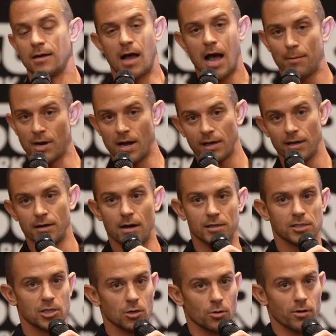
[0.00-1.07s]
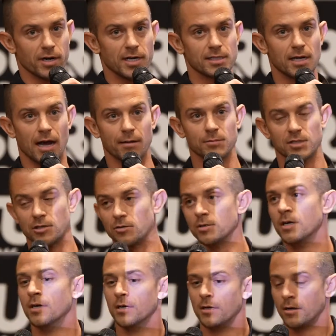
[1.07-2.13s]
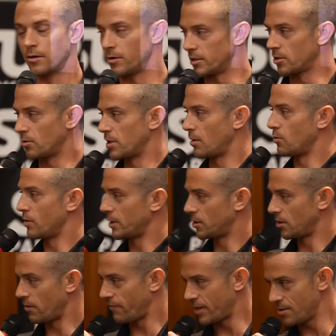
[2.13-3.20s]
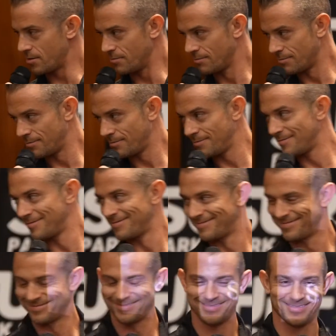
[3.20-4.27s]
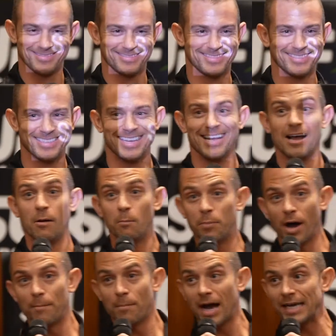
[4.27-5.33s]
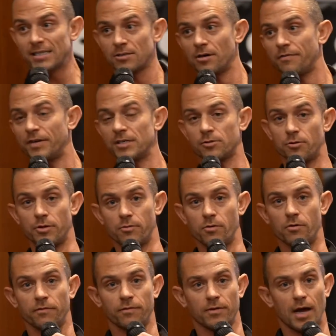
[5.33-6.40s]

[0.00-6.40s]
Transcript: I'm not getting on tour anytime soon. Chris Cote will let you know if I do. But my surfing's through the roof.